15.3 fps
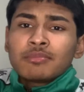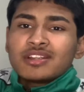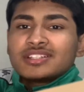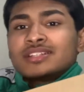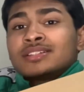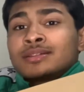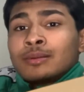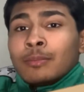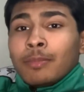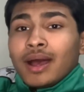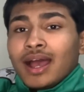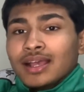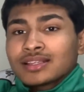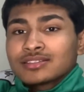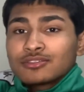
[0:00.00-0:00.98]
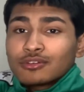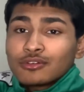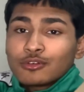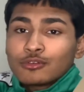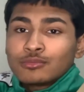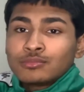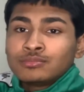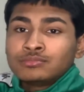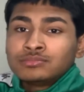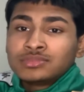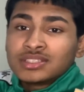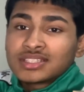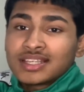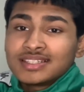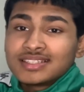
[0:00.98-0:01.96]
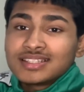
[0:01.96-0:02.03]
into the box, so let's get
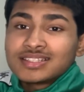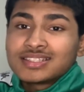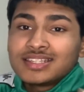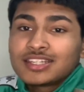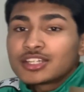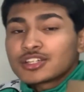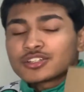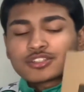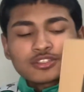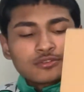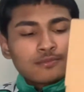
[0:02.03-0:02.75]
into the sneakers.